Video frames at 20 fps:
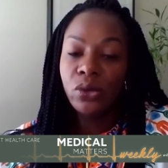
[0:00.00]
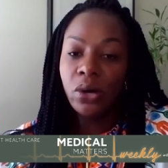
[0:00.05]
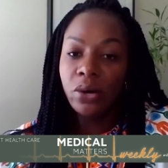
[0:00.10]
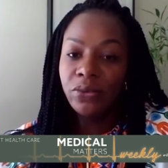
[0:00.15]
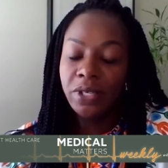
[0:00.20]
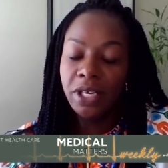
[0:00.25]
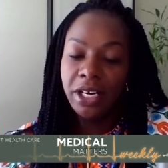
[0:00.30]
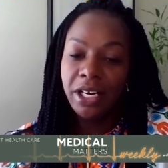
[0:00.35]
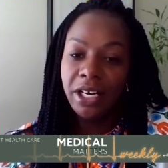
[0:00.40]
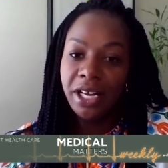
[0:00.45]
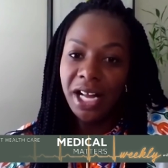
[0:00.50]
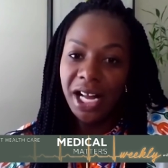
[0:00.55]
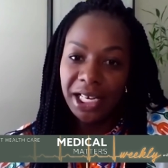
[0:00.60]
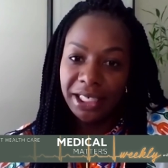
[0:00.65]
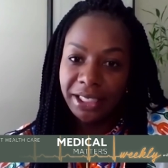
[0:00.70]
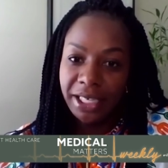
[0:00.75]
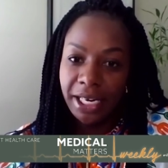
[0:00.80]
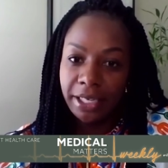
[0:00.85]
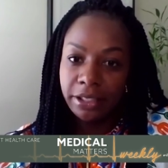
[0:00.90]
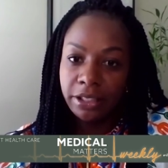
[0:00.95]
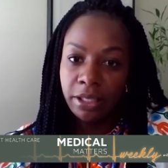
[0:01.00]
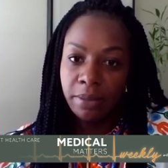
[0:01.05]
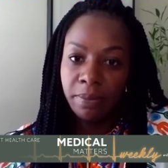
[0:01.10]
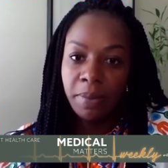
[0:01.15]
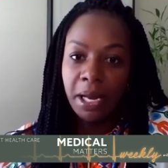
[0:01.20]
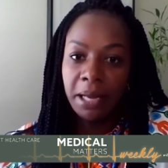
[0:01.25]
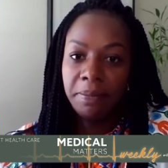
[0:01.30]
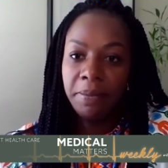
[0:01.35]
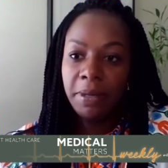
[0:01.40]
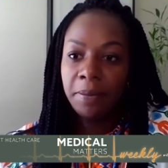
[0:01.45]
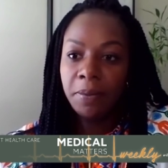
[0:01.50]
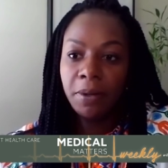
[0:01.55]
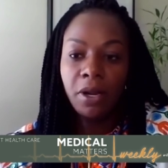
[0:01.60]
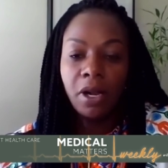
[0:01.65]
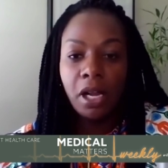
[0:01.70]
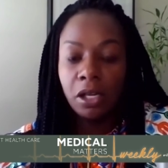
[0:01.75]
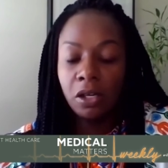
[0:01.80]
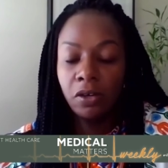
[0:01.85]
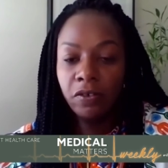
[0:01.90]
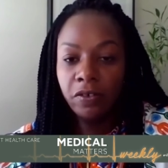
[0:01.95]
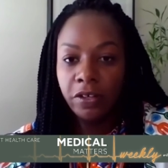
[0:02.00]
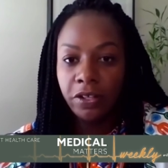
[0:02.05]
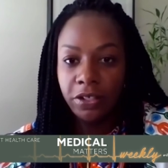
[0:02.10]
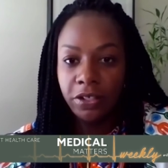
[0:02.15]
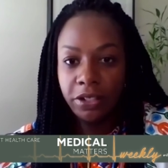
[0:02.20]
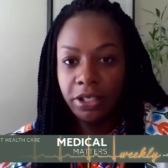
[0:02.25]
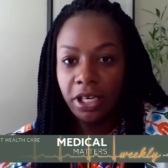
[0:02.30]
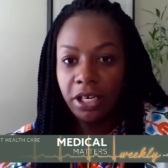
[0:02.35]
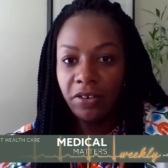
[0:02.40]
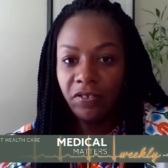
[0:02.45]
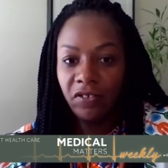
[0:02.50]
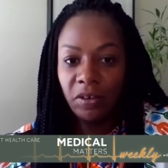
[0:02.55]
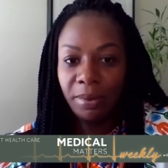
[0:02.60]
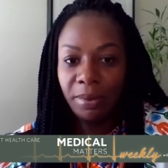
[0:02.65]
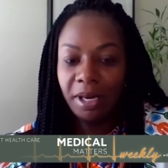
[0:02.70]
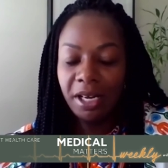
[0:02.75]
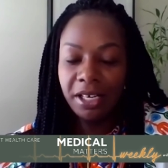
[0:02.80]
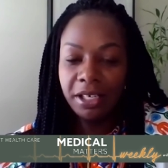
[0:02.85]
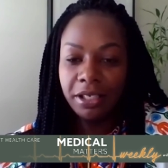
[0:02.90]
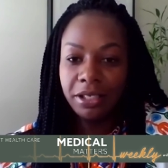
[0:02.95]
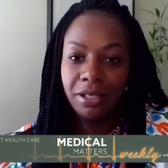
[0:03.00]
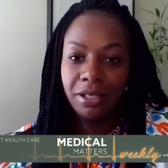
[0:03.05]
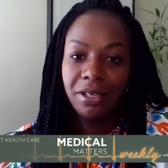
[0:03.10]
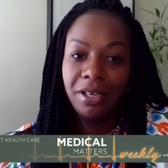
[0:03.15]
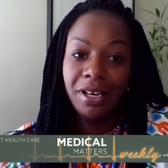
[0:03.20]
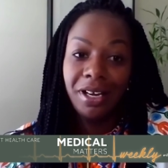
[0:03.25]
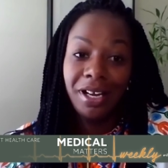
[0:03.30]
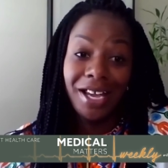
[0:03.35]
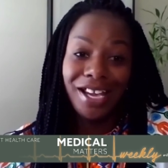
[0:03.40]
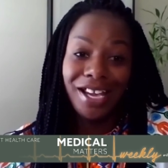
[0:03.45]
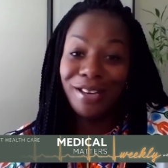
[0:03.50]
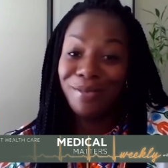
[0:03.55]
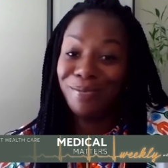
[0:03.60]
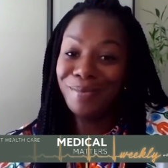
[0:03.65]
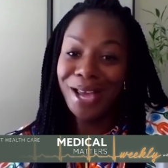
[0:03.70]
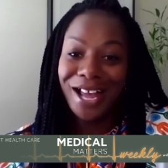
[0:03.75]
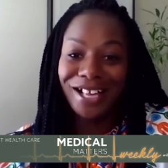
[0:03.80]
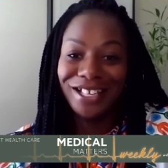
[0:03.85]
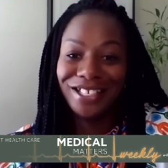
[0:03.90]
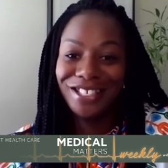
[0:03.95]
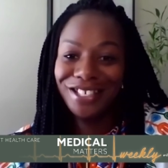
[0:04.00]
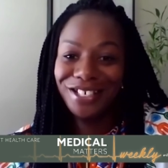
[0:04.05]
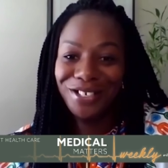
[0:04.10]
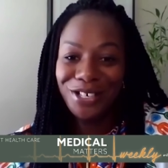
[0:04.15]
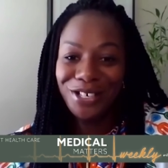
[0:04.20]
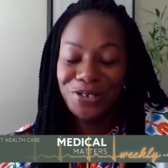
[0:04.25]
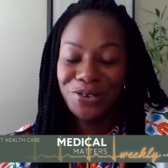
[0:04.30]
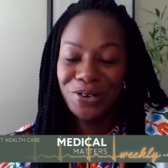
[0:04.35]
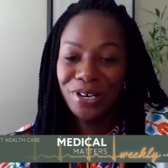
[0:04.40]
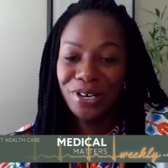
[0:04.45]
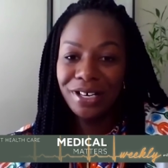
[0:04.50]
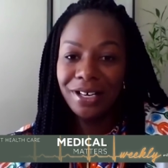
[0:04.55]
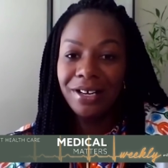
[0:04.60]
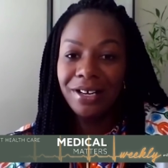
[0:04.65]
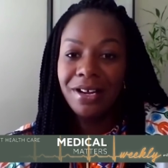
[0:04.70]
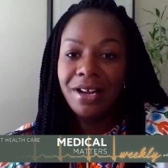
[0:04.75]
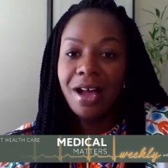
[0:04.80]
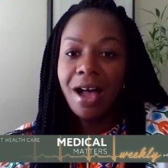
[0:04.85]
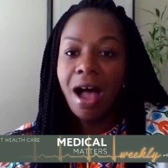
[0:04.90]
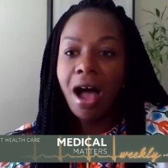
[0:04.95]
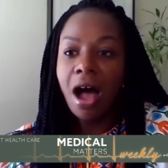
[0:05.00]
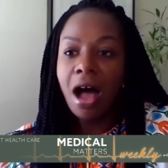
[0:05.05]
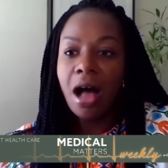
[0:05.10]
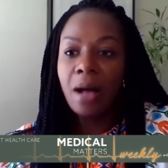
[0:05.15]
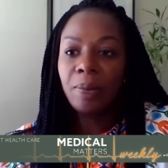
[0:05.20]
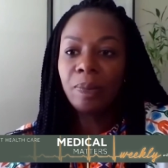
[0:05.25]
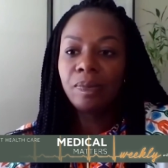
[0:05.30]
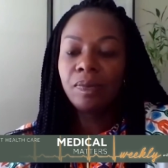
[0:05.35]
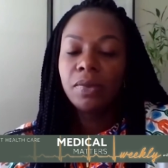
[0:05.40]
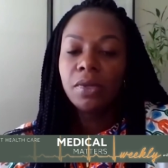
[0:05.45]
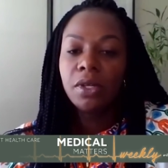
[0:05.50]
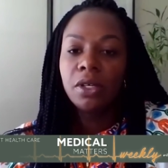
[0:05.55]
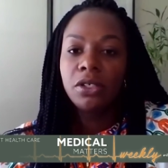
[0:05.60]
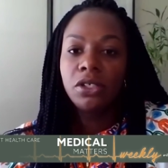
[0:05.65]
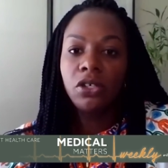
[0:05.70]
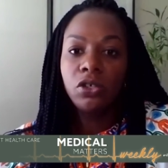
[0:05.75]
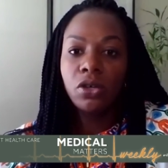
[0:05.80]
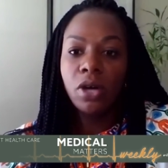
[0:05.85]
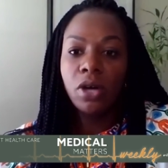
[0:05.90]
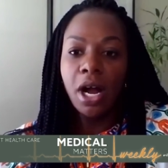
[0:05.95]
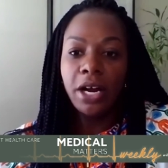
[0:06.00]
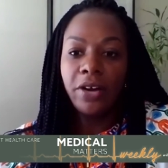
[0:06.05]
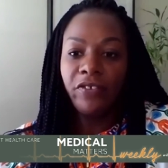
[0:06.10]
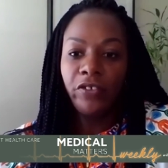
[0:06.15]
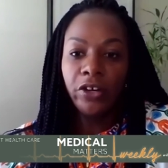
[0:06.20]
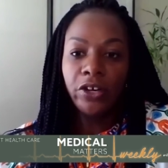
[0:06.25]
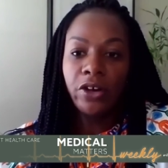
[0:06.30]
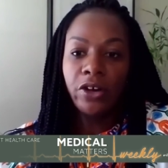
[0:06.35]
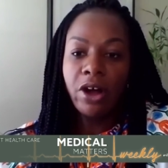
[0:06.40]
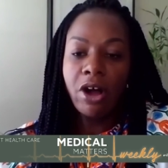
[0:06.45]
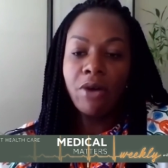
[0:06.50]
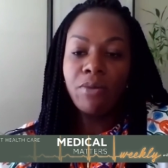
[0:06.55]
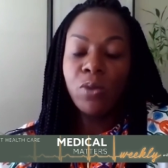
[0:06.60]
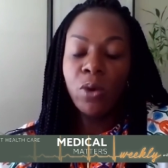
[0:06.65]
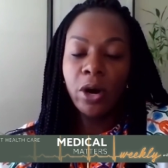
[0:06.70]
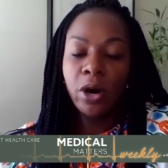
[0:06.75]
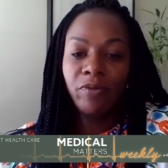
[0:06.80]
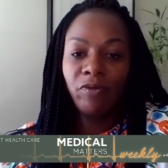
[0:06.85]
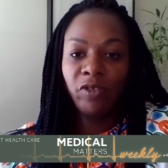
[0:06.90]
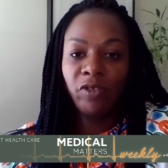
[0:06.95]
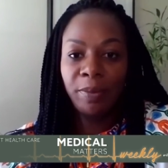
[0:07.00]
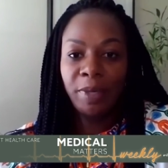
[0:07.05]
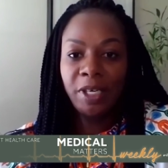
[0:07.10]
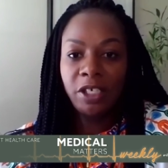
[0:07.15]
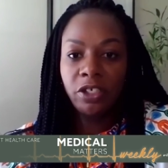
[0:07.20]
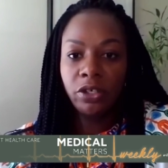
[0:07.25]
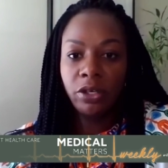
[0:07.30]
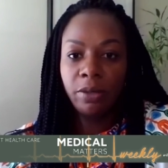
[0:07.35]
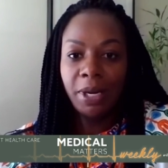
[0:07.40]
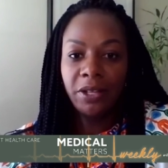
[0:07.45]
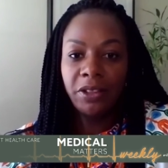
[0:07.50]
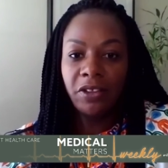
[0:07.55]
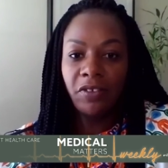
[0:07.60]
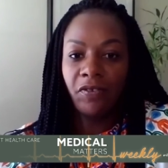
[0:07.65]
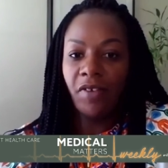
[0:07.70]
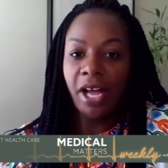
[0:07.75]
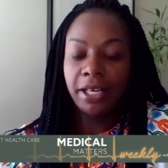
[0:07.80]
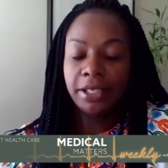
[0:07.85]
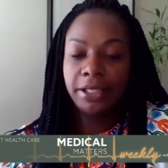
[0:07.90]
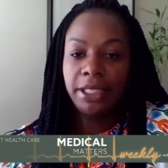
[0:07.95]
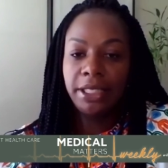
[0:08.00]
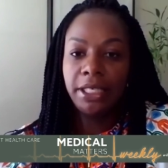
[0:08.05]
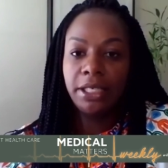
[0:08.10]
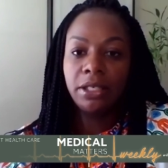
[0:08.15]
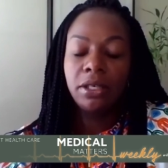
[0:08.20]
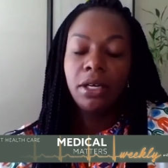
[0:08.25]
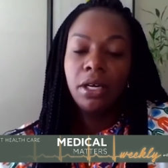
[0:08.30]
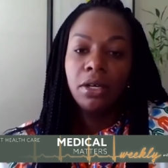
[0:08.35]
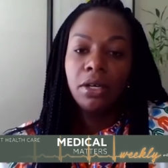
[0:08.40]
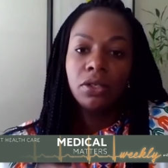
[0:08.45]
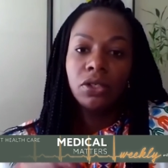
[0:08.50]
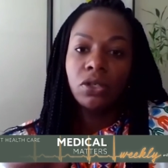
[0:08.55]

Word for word: So I was getting contacted by people all over the state of Vermont and Mass in New York um, to try to figure out more information about the vaccine.